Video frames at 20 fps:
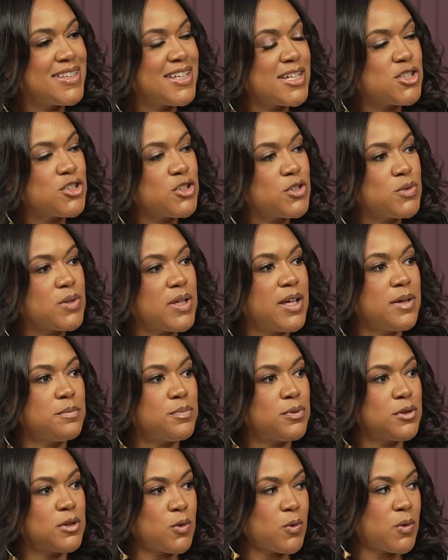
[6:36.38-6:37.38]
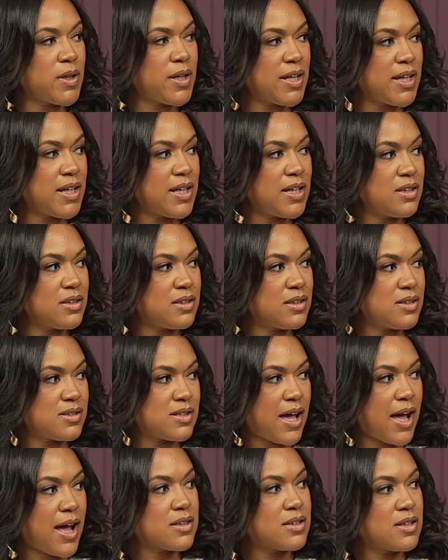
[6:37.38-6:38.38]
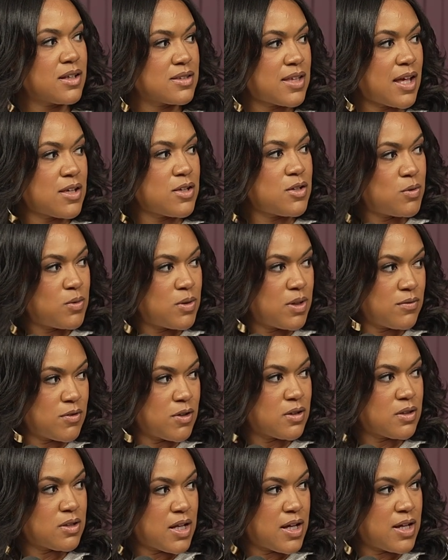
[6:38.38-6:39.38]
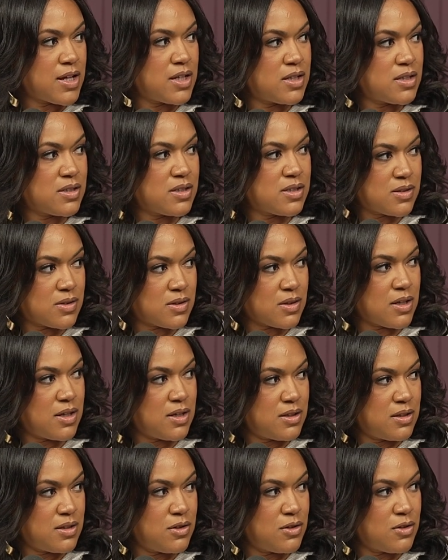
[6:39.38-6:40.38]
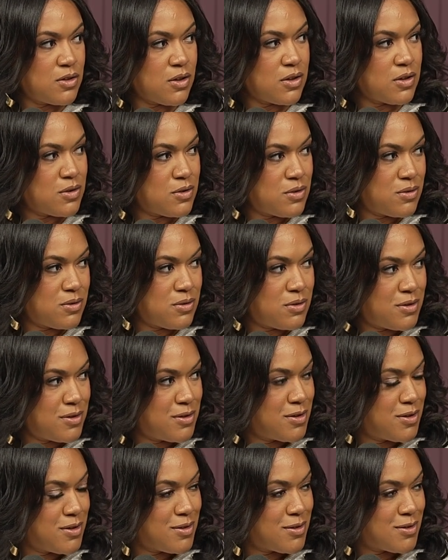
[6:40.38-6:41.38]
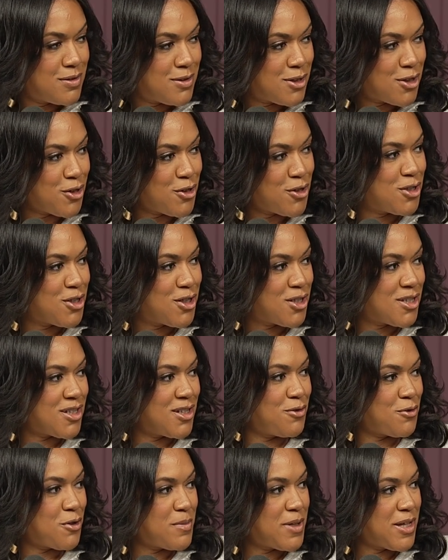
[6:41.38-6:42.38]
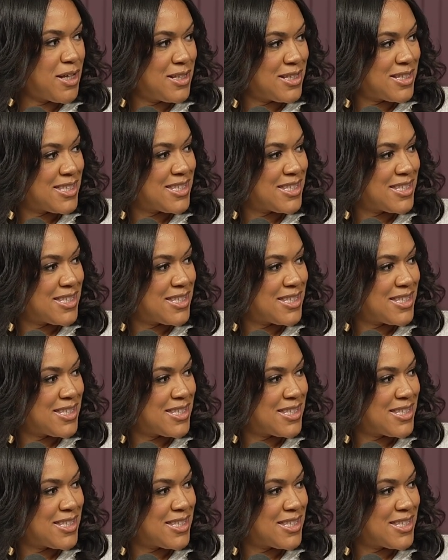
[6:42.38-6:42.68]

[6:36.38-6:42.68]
Did you employ the tactics that you give your clients in your own search and romance?